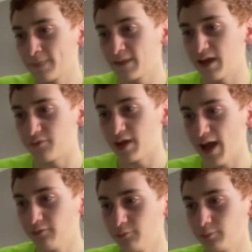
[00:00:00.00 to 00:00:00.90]
If you
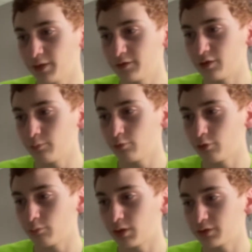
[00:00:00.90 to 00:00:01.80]
haven't played them, or
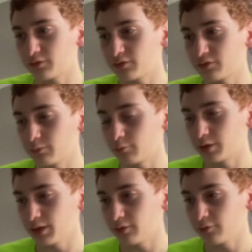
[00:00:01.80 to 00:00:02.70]
watched someone
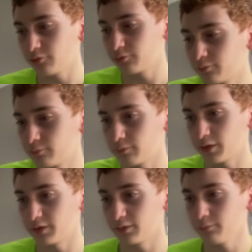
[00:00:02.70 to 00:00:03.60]
else play
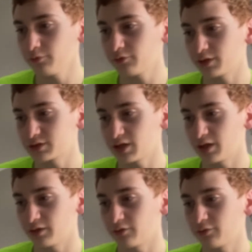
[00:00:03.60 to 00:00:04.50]
them, such
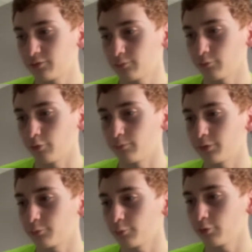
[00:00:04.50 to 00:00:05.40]
as Real
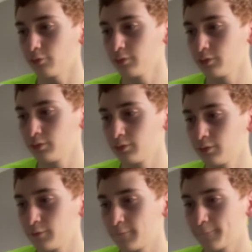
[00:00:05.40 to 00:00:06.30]
Mithril,
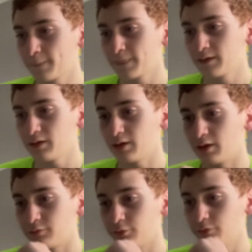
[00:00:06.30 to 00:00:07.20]

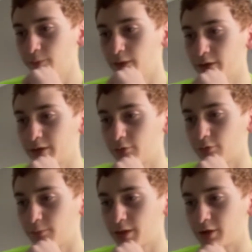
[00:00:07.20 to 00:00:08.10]
Nufibonga, or
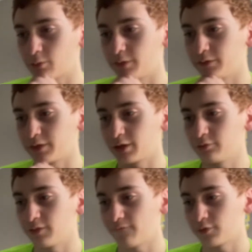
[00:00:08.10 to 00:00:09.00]
Megaquint, then go do
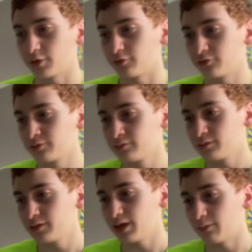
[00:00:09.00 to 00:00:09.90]
that first.
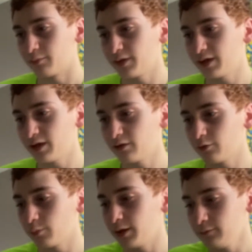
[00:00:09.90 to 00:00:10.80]
And with that out of the
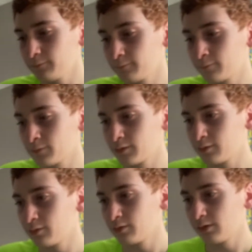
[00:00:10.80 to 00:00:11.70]
way,
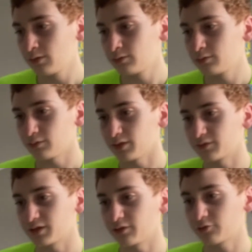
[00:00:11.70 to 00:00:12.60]
let's
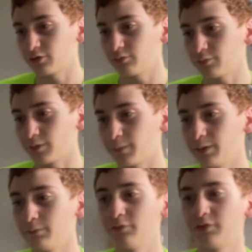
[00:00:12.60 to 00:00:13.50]
get started with the main
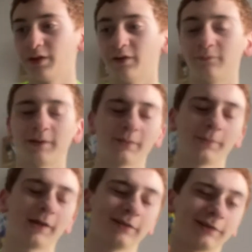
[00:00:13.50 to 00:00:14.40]
moveset of
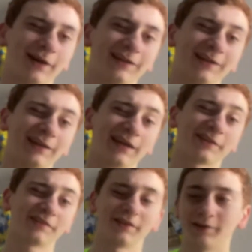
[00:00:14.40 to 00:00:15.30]

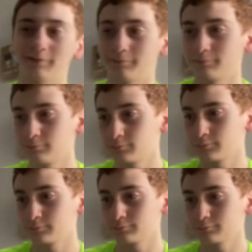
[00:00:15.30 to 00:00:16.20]
MegaMan.EXE.
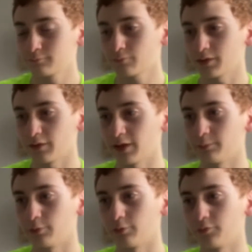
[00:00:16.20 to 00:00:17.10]
The light
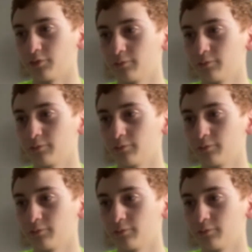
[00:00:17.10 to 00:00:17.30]
moves.